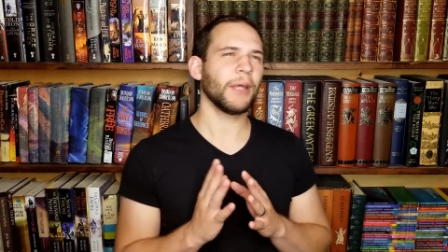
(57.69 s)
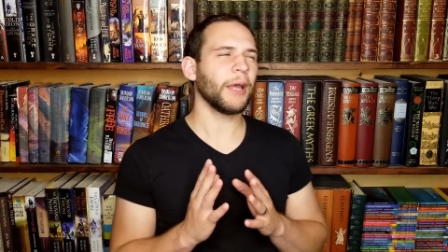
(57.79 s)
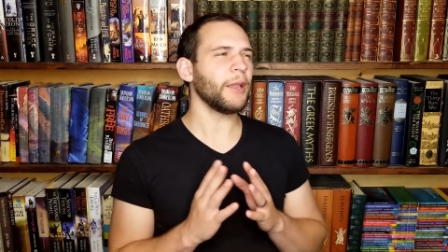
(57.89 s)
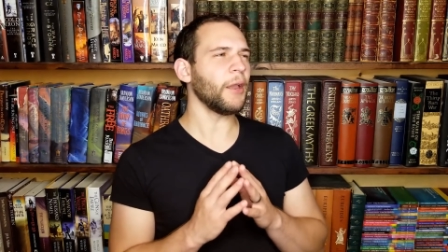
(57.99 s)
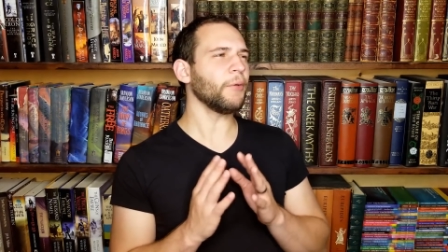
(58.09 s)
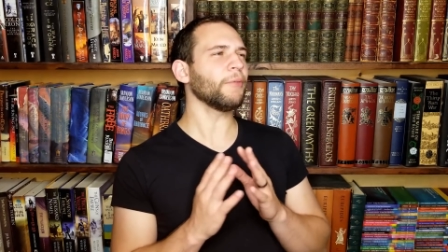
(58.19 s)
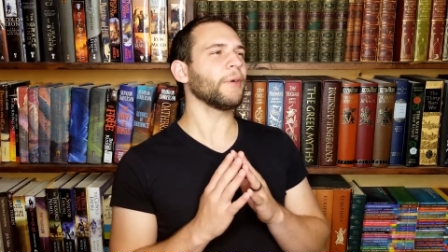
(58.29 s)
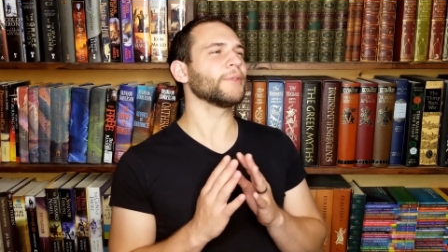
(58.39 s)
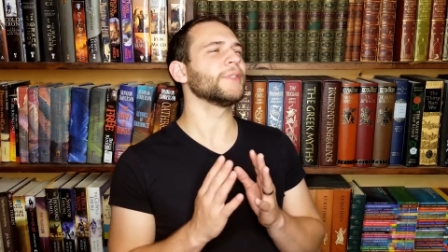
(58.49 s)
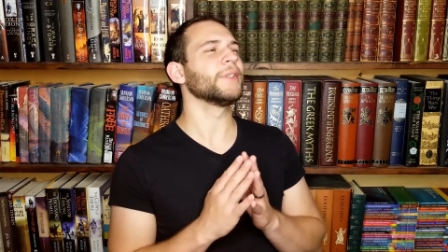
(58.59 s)
I, I don't know if
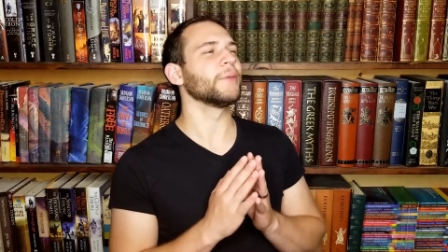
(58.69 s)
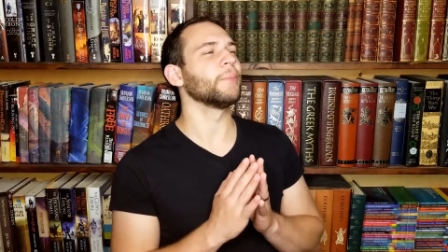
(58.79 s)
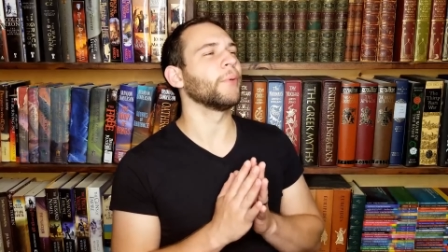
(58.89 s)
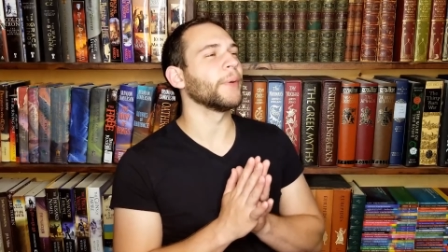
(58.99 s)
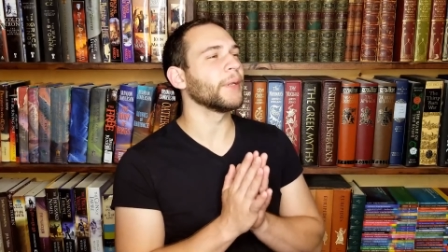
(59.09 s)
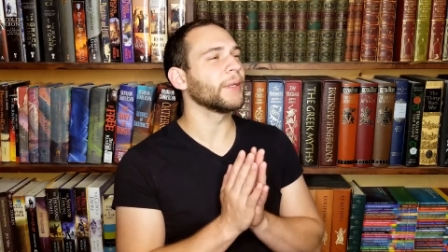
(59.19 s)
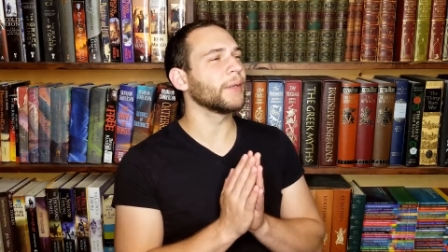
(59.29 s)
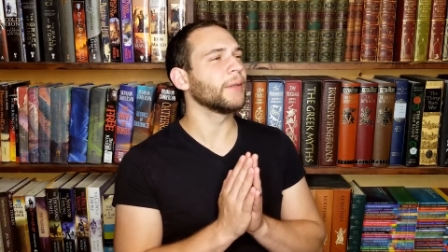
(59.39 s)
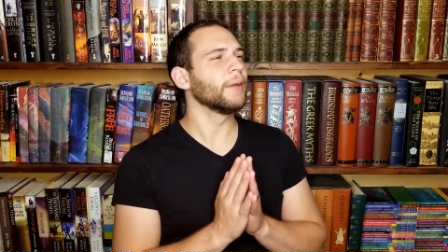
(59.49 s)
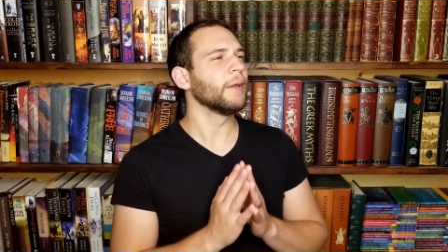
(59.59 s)
I was
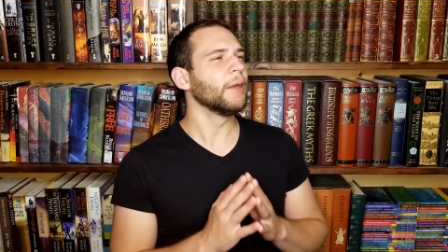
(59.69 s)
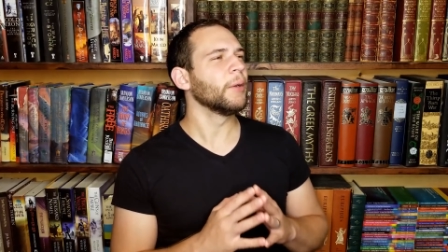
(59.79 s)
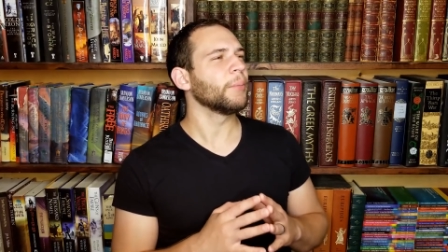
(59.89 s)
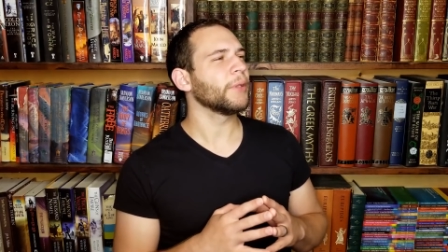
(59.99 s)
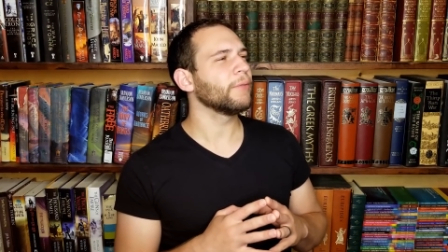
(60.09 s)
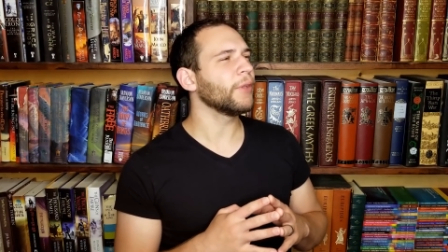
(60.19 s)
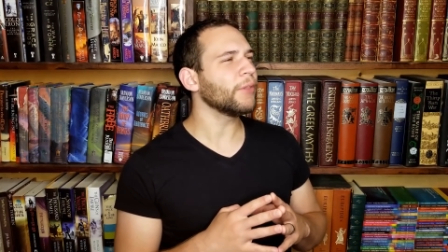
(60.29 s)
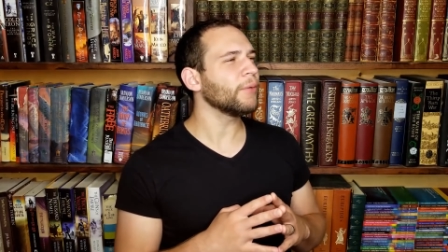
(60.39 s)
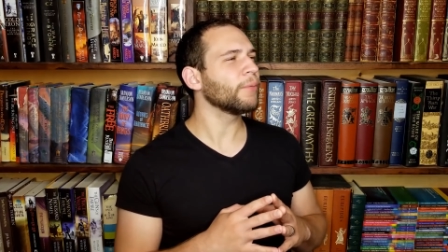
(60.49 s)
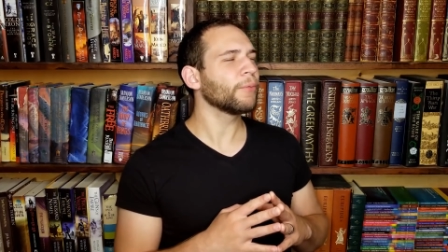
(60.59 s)
disappointed, but
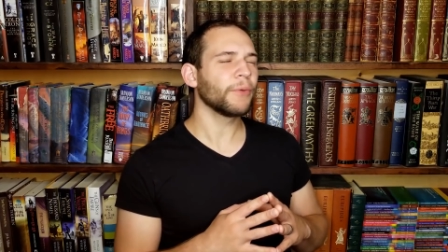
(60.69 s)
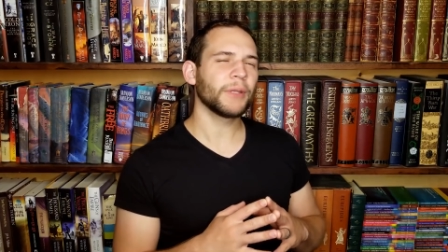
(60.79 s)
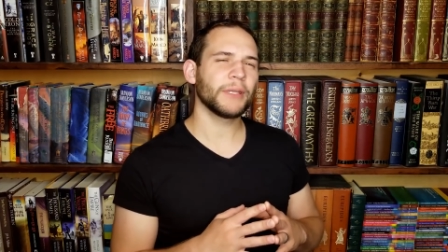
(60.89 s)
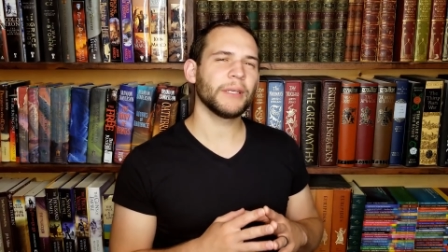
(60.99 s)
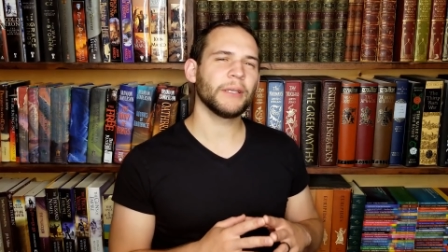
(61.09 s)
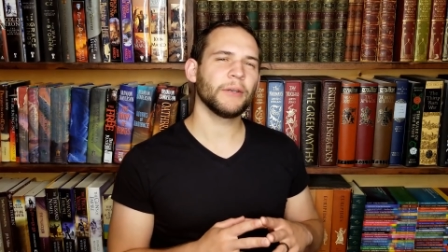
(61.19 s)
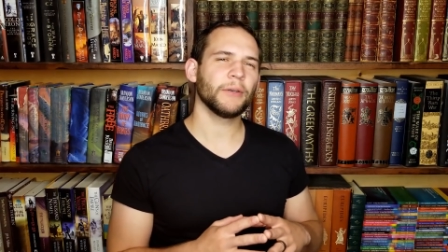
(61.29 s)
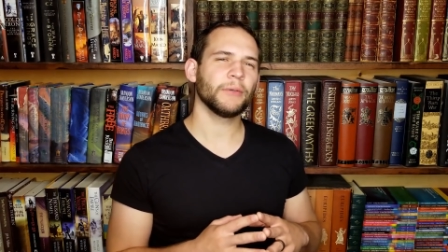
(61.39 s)
nothing really,